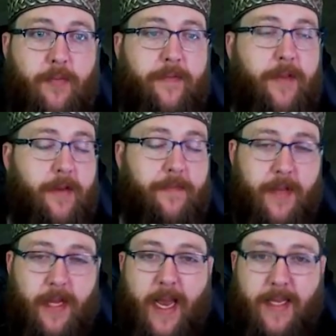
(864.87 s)
We've done it for
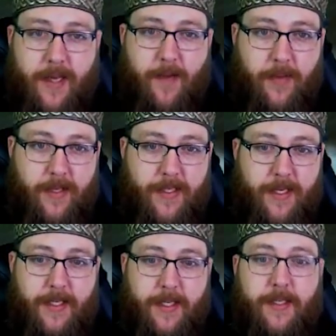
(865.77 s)
the last couple of
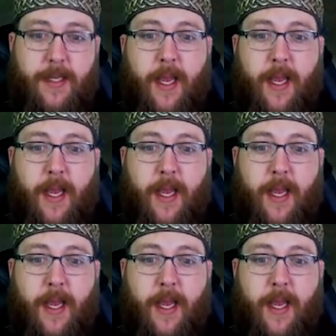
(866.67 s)
seasons,